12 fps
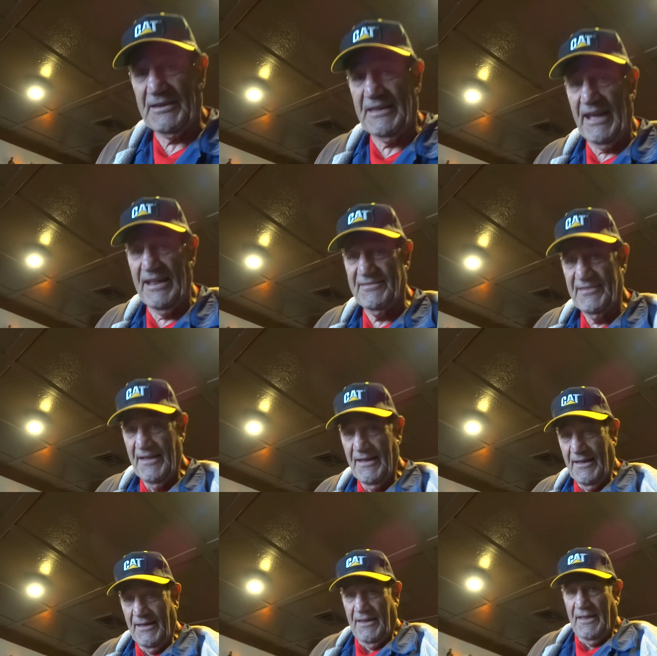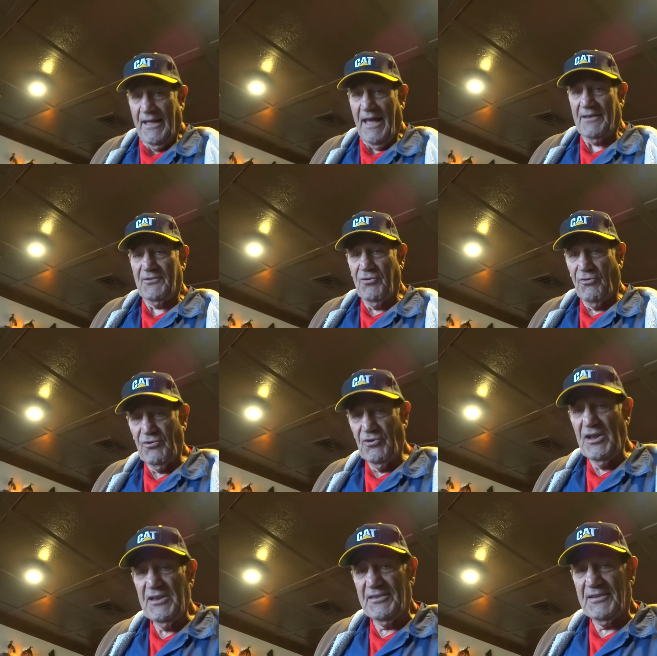kids, and Coach
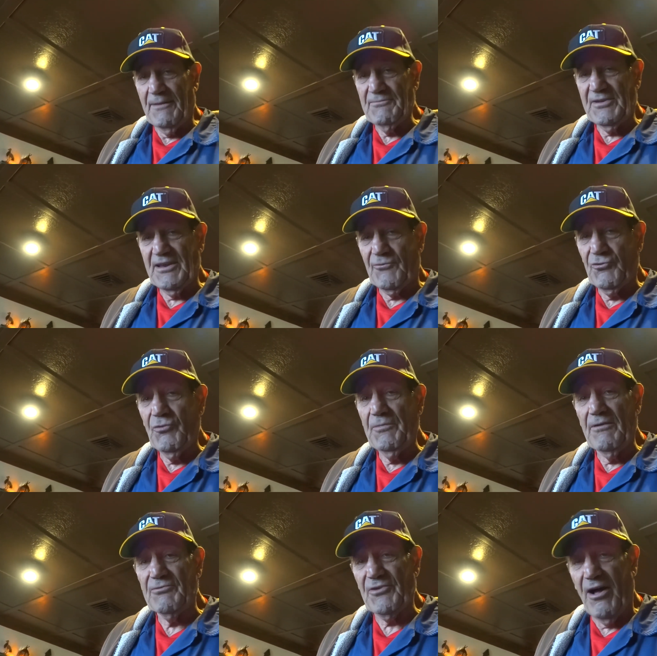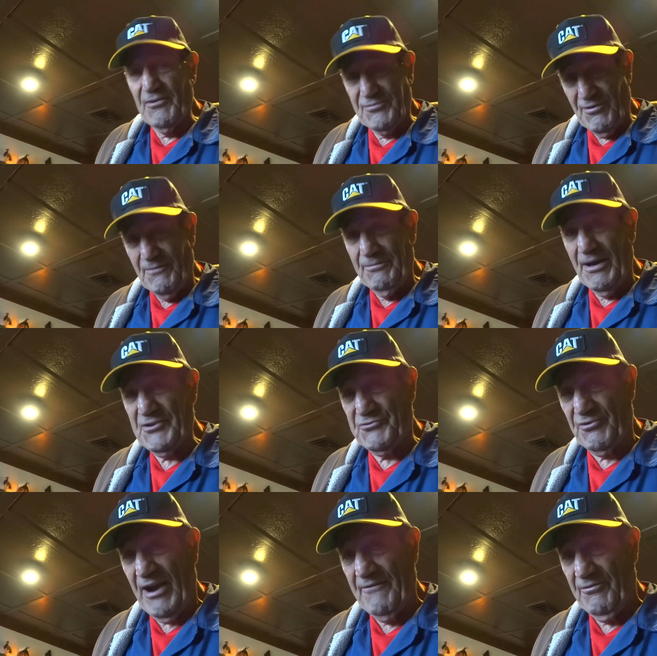Leith comes in the room. He was also a bus
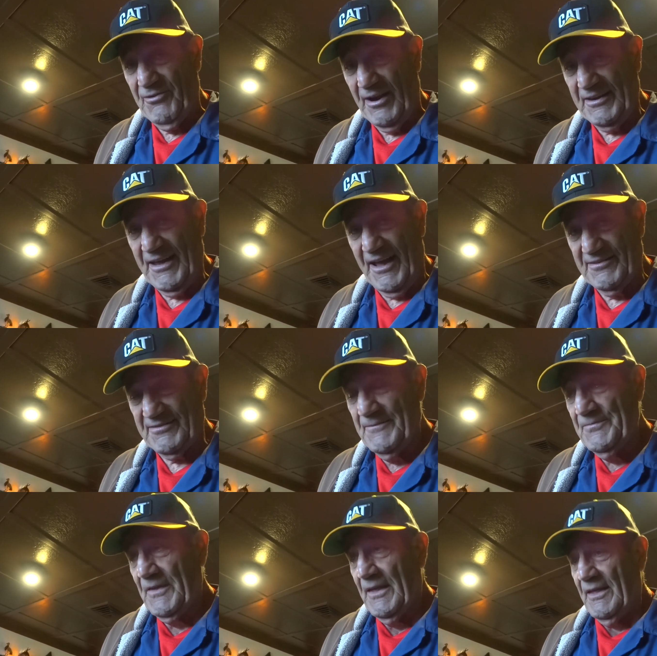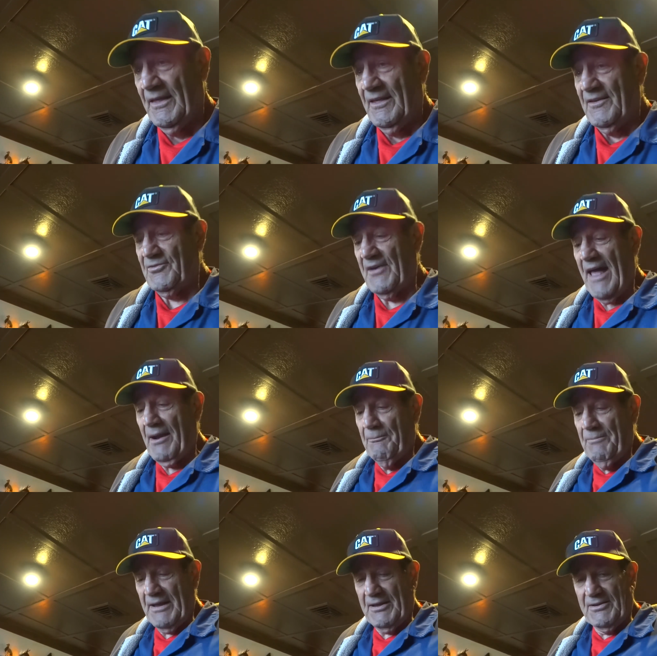driver, I guess. So he had a
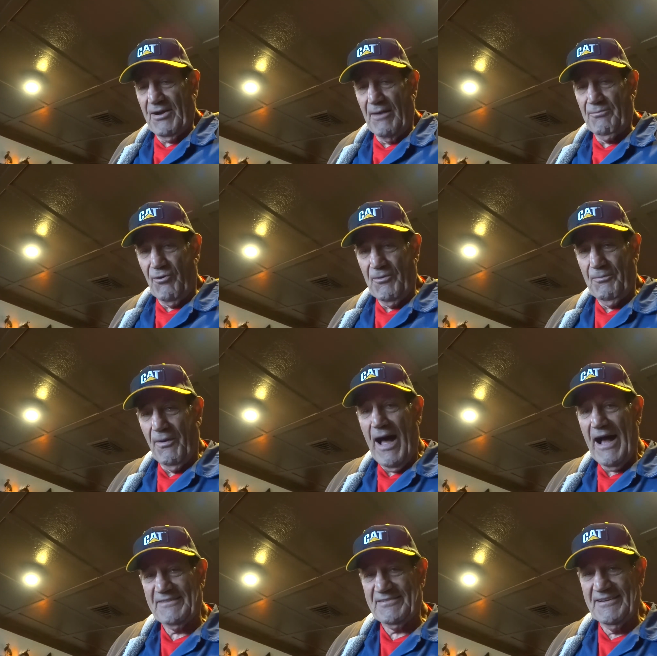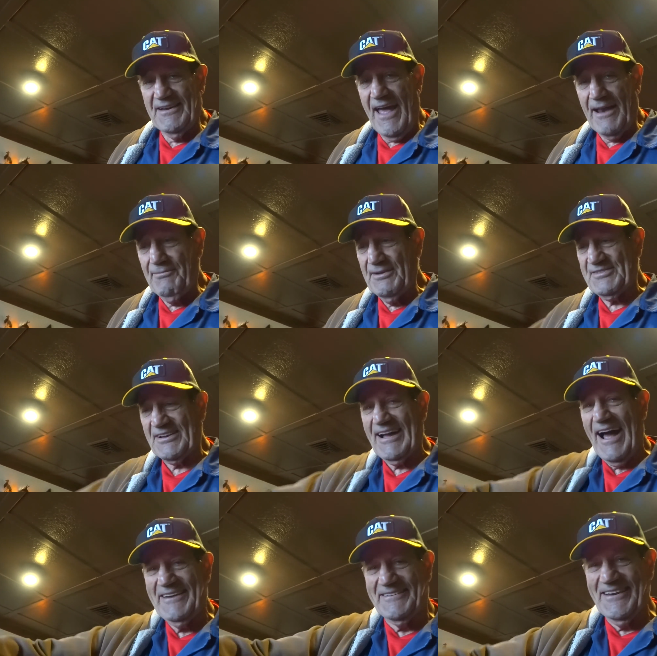big cardboard box and he had a bunch of
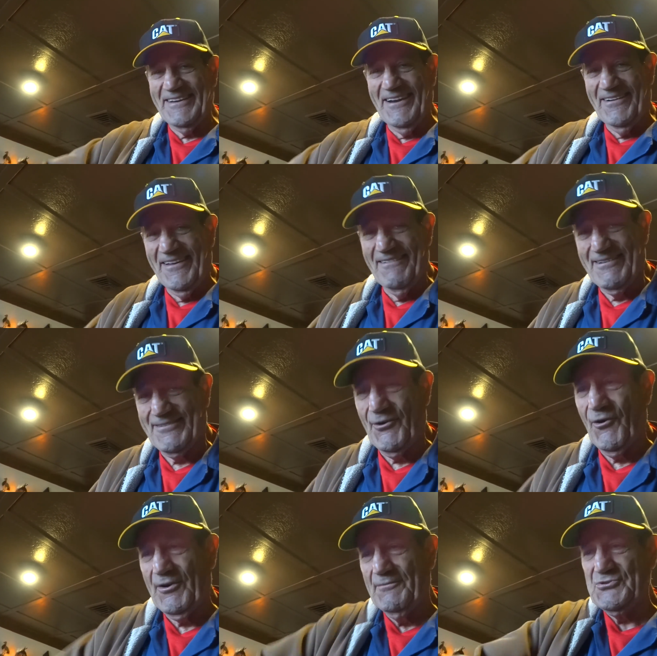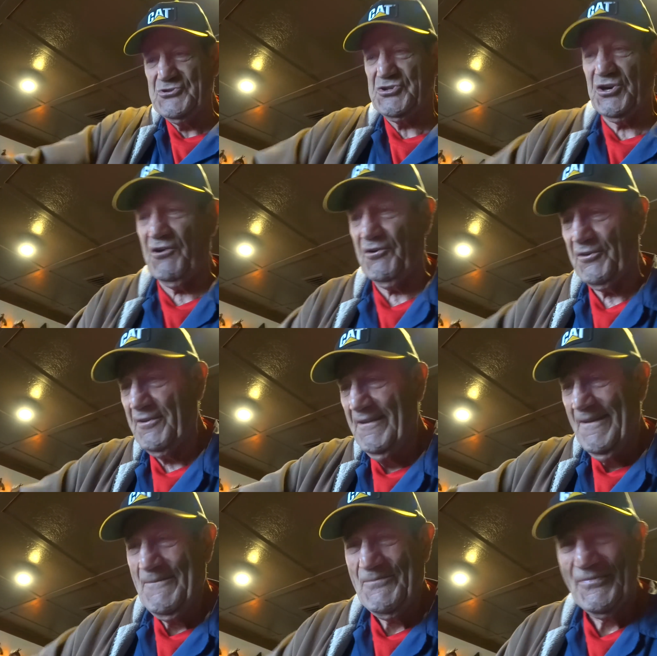guys sitting there and he was throwing them a shirt. Is